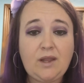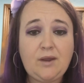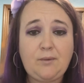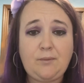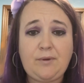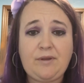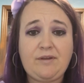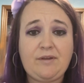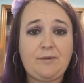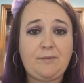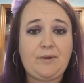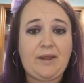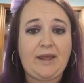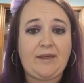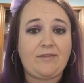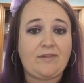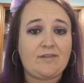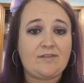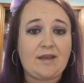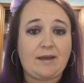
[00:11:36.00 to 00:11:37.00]
we
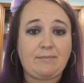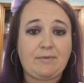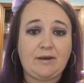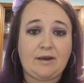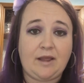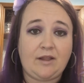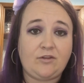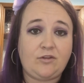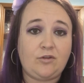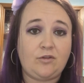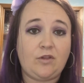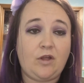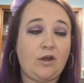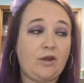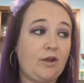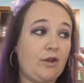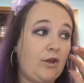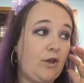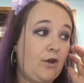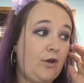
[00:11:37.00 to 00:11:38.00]
had this happen not too long
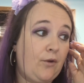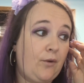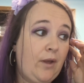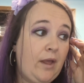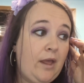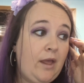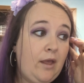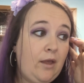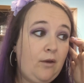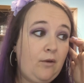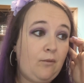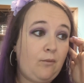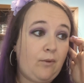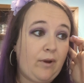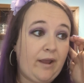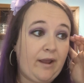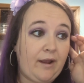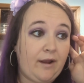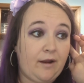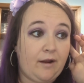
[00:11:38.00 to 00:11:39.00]
ago
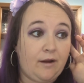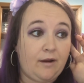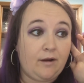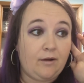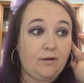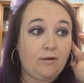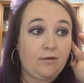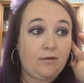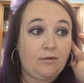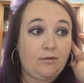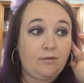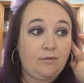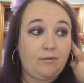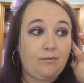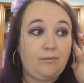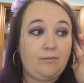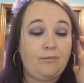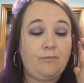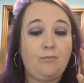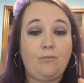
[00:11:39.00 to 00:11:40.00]
where
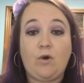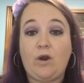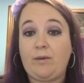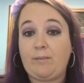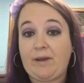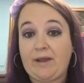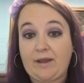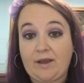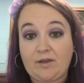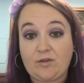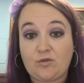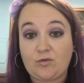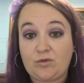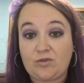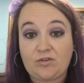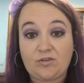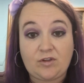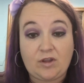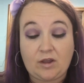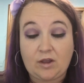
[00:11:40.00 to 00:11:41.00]
one of my guys was
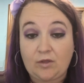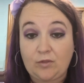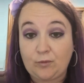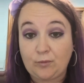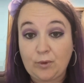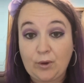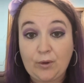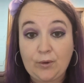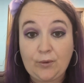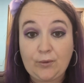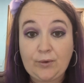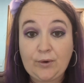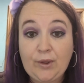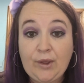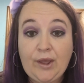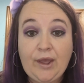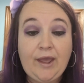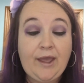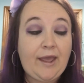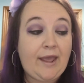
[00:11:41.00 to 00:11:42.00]
stuck on the road
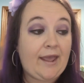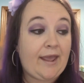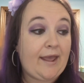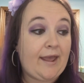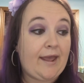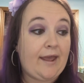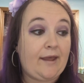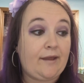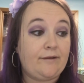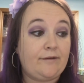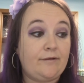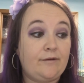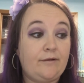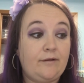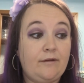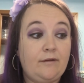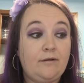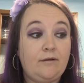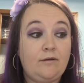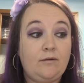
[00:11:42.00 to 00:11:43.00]
and
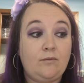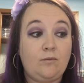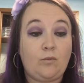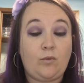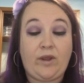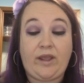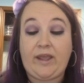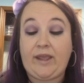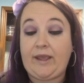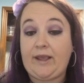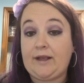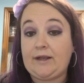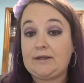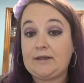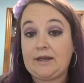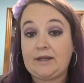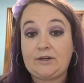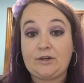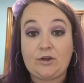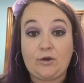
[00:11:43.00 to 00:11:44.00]
we
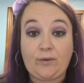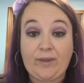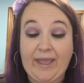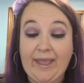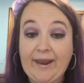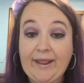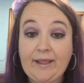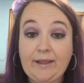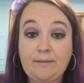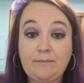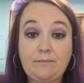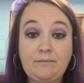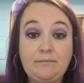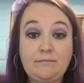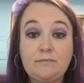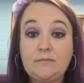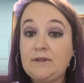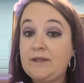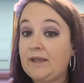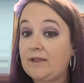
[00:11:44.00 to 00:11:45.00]
had to go get him,
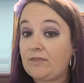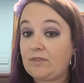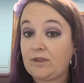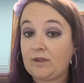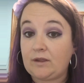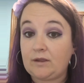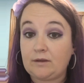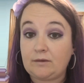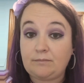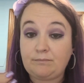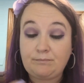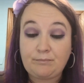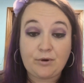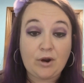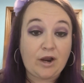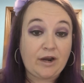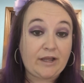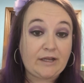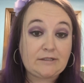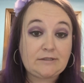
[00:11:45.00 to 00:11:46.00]
get the
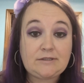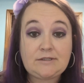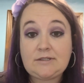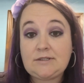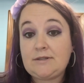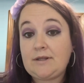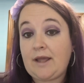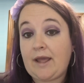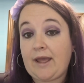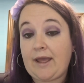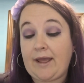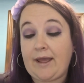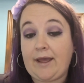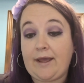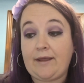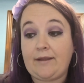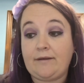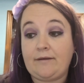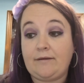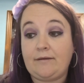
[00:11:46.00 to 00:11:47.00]
product,
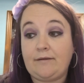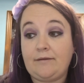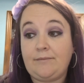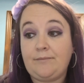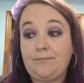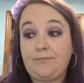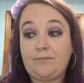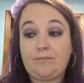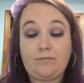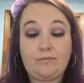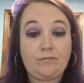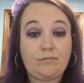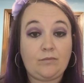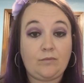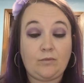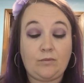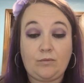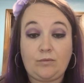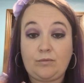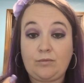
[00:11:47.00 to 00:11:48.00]
and
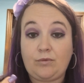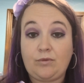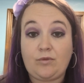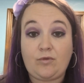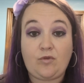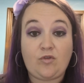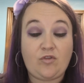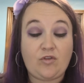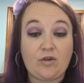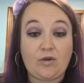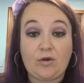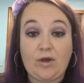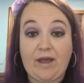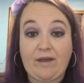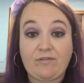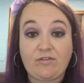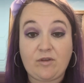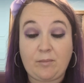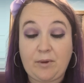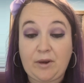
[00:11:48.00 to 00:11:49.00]
still
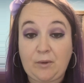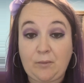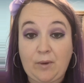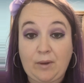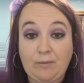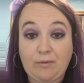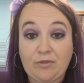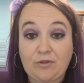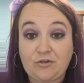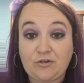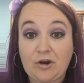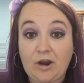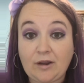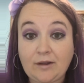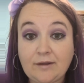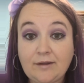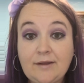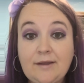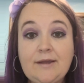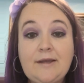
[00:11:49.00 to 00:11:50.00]
have somebody wait with the
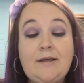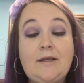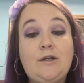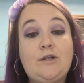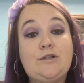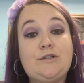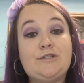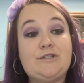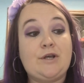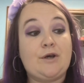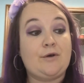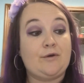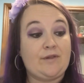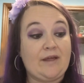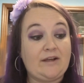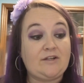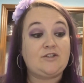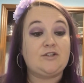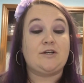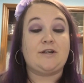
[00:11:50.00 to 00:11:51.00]
truck. So
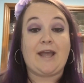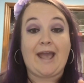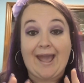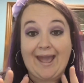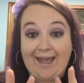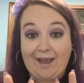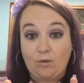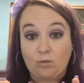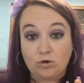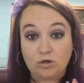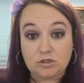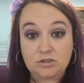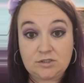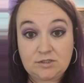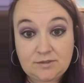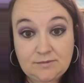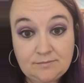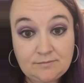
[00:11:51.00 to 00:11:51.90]
that took hours.